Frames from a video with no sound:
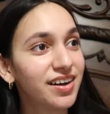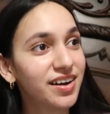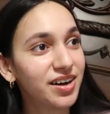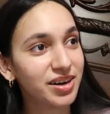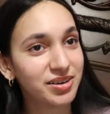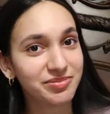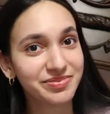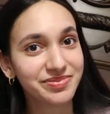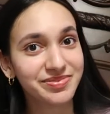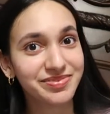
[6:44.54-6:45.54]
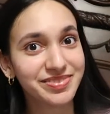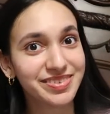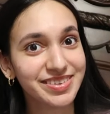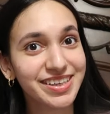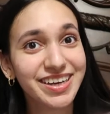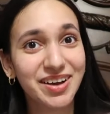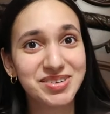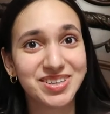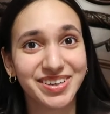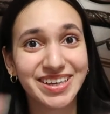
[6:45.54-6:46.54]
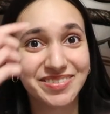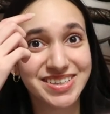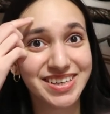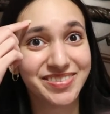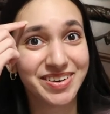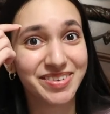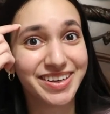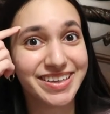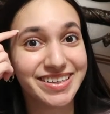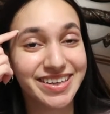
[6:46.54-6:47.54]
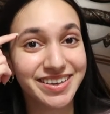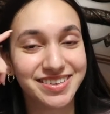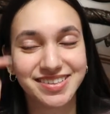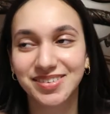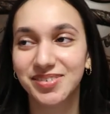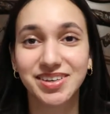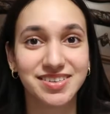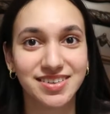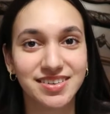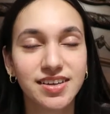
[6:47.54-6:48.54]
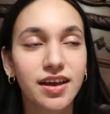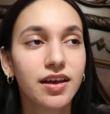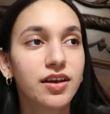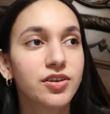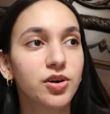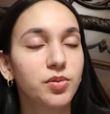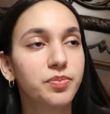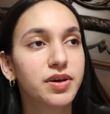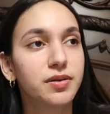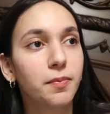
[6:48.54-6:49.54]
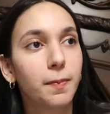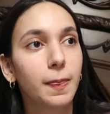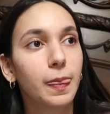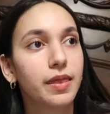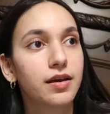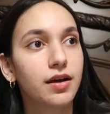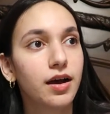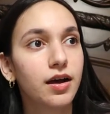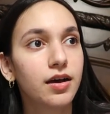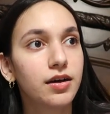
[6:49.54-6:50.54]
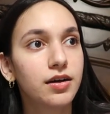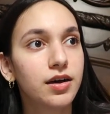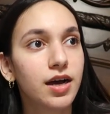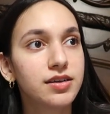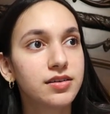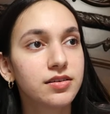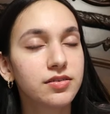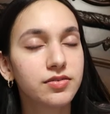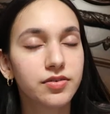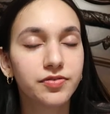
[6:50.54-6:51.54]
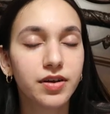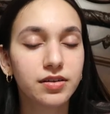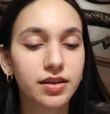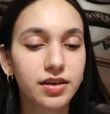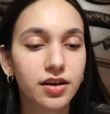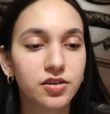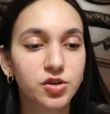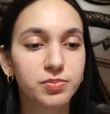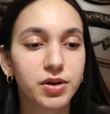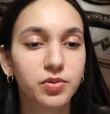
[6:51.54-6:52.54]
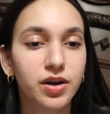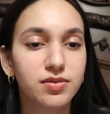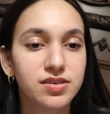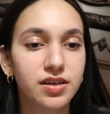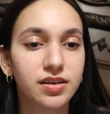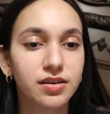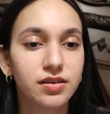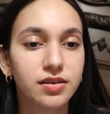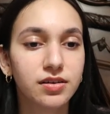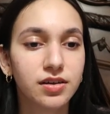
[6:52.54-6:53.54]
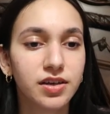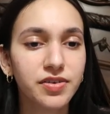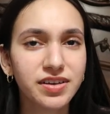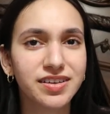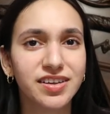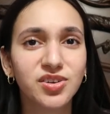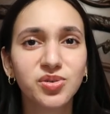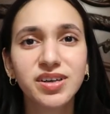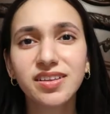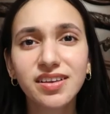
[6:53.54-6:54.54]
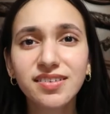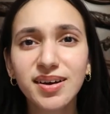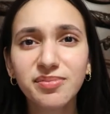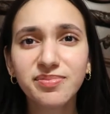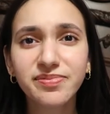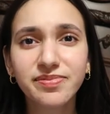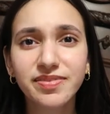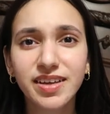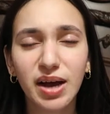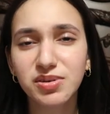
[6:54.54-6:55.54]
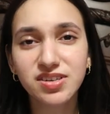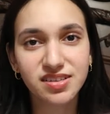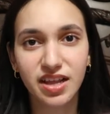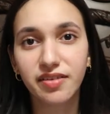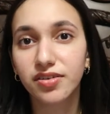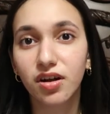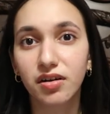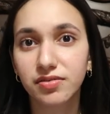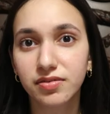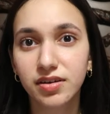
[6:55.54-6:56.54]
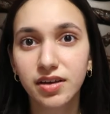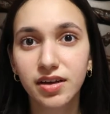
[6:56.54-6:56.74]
I'm just looking at myself and I'm like, yikes, what is this? No, but I felt like I got to a point where I was like, if I did do anything dumb, I would just laugh it off.